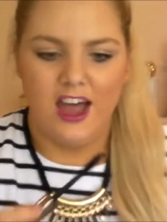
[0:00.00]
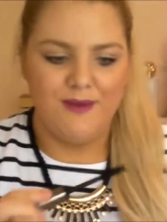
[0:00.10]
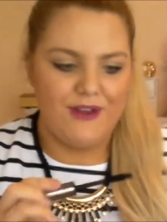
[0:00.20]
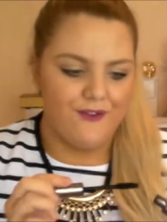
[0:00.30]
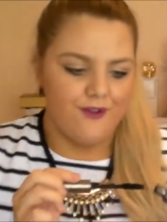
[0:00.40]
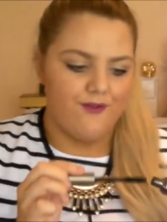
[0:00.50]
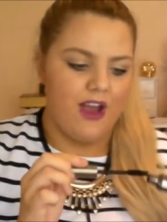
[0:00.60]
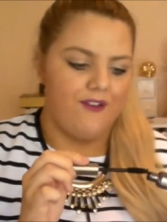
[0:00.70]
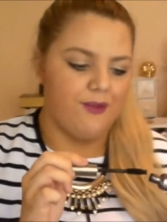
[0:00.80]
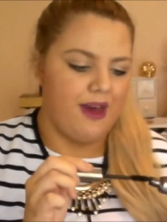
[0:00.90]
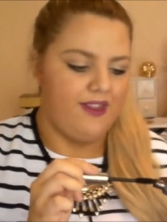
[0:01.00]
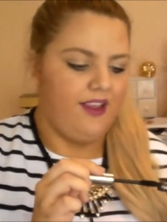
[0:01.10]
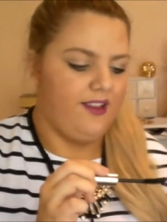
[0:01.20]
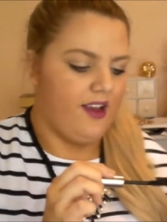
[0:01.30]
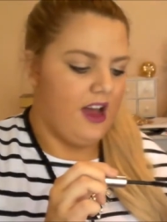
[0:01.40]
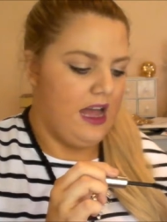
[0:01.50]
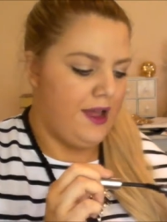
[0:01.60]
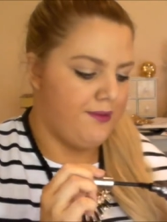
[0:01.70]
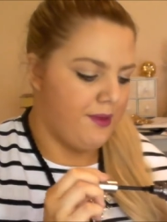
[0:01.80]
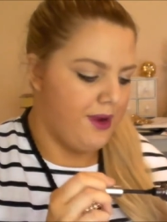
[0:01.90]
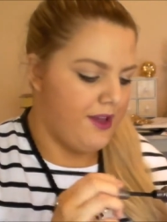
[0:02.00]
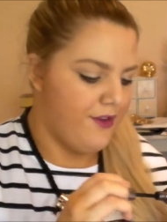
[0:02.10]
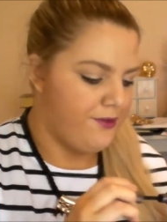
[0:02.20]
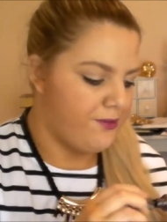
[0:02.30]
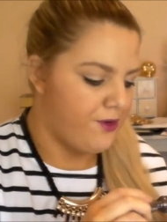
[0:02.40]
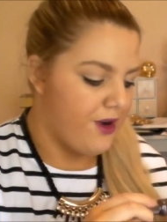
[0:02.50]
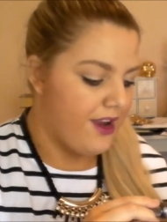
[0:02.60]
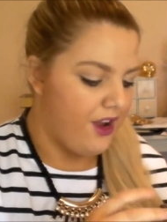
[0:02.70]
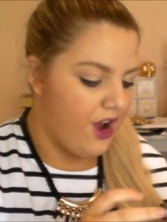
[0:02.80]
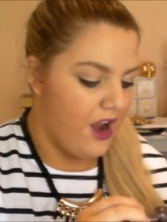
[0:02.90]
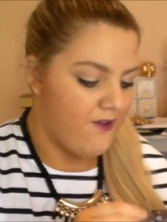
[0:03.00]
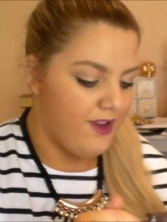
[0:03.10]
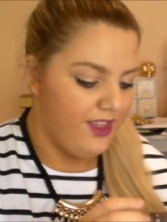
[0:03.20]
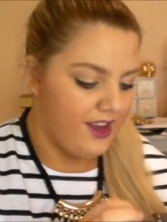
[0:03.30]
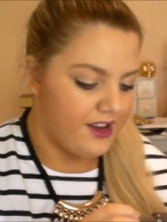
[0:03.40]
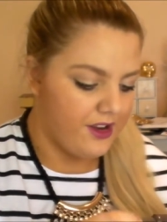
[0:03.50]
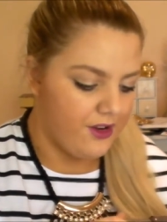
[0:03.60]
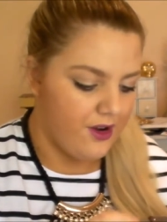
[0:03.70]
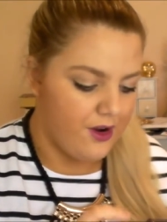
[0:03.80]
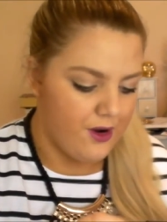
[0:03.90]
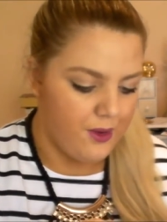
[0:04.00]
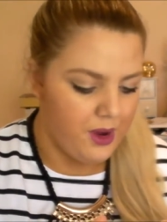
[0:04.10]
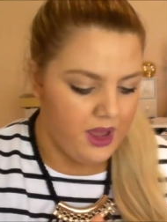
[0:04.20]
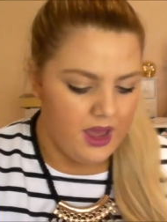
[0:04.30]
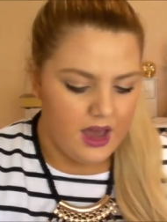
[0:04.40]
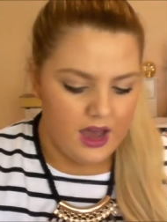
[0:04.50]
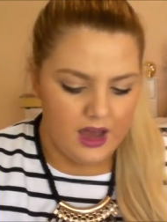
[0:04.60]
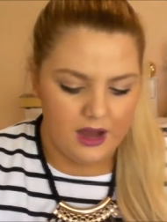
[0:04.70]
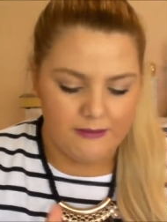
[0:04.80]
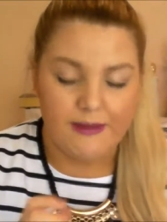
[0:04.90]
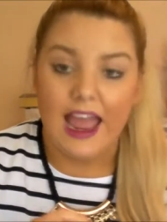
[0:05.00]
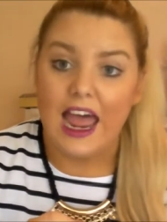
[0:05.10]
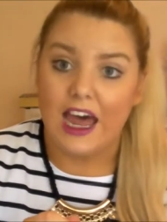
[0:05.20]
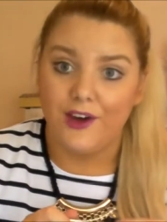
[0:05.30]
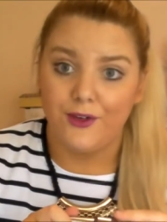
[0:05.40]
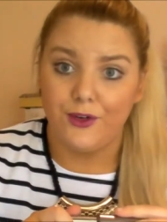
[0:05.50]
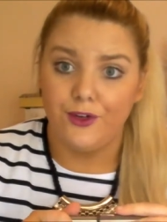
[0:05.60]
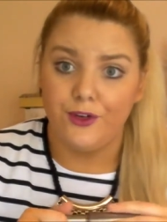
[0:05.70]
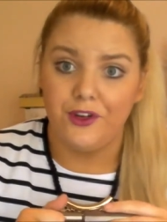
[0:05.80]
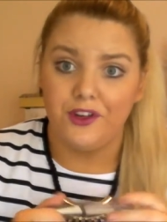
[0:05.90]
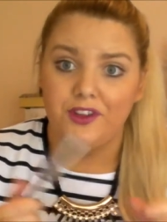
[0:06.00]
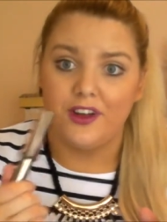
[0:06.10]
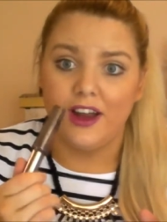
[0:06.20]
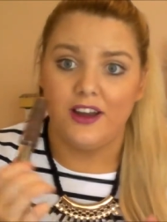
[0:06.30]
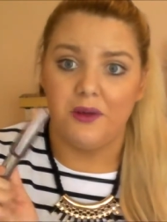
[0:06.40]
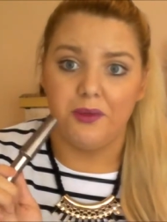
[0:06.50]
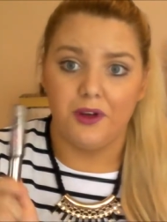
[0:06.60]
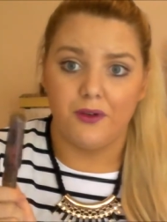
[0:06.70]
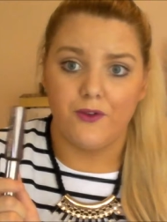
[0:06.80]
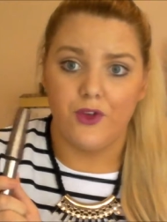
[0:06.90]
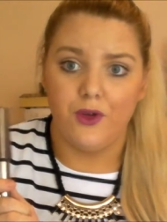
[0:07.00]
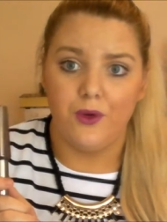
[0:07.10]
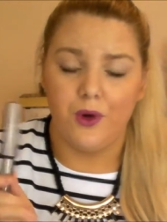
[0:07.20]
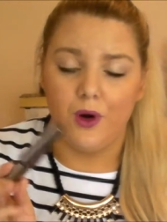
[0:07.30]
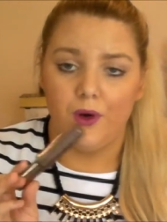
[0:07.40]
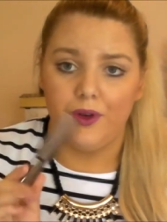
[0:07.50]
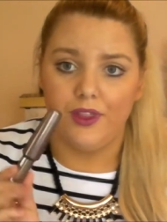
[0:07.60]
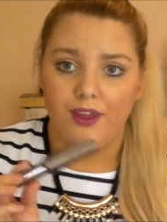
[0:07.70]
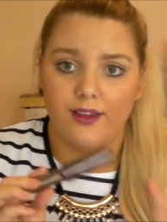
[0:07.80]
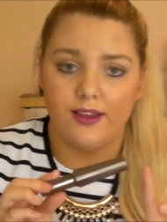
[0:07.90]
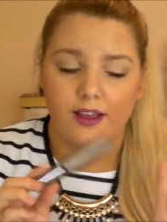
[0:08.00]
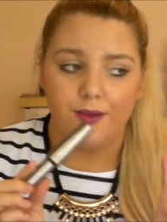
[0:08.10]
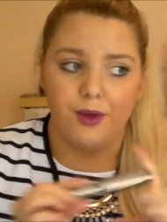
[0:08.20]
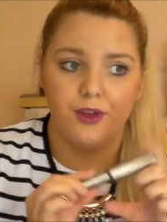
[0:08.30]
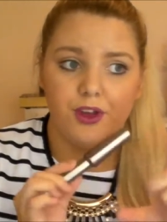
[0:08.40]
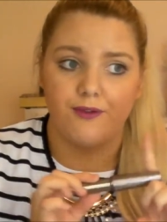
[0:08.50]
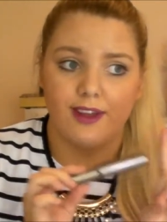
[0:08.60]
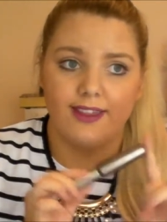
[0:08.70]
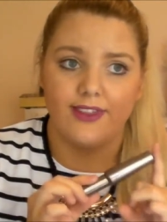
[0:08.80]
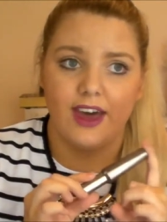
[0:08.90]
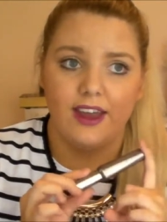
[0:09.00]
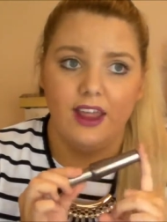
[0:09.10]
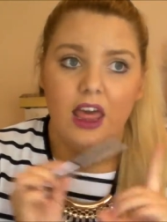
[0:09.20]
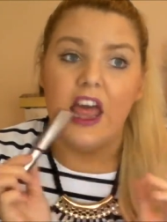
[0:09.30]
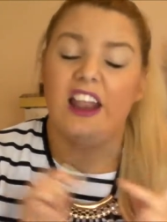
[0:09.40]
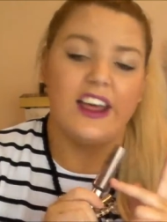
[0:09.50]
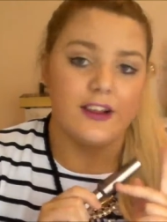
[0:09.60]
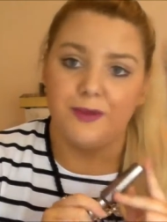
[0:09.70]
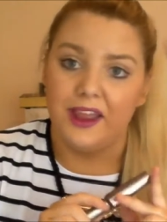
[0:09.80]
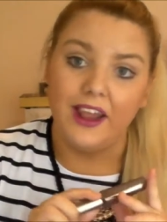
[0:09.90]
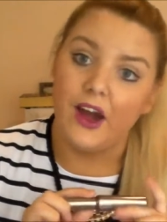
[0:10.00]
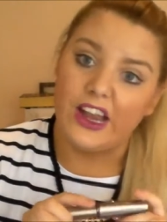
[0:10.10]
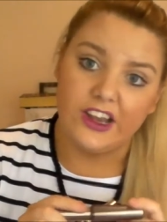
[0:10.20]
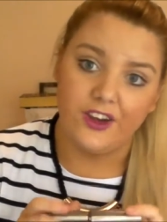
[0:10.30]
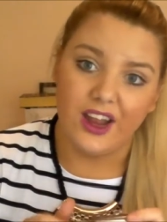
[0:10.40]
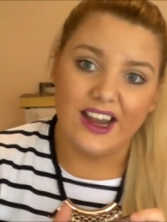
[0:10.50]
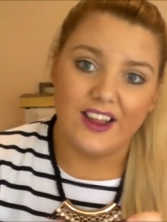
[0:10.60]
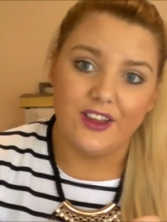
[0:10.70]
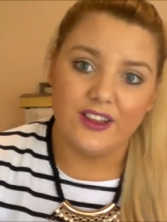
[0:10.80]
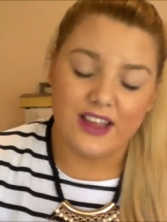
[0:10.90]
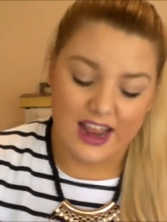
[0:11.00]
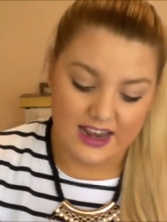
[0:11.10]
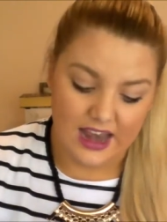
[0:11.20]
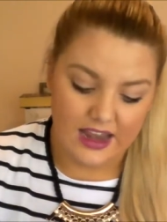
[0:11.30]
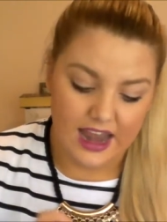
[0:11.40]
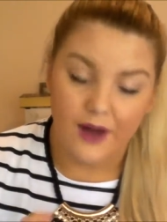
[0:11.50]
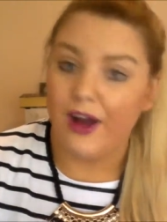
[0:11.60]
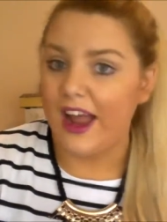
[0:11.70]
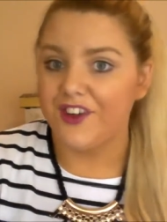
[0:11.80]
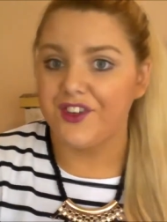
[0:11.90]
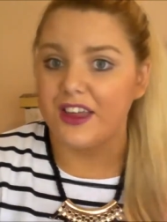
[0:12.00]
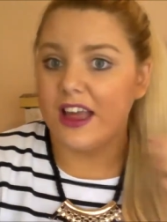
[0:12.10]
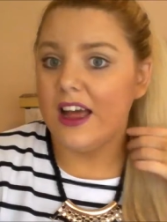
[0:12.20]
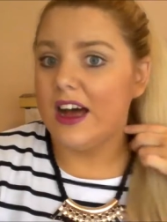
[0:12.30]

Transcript: Everyone raves about this. When I first bought it, I really didn't know how to use it. I did a blog review on this as well. You can read that. I explained how I didn't know how to use it, and now I actually